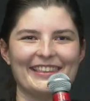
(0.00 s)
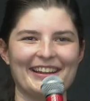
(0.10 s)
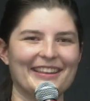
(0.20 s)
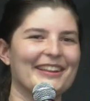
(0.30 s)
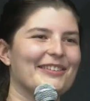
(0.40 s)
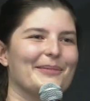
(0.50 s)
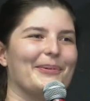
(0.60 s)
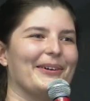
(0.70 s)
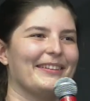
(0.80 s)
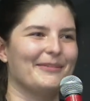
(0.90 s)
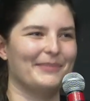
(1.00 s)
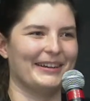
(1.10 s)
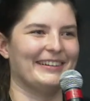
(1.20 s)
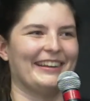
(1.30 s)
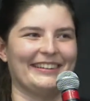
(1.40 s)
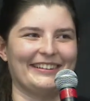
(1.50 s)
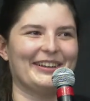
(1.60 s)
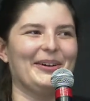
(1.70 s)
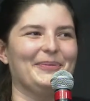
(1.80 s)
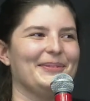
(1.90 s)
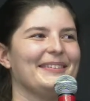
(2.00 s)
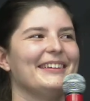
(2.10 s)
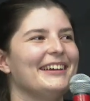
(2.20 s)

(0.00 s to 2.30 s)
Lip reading: thing that supports big telescopes.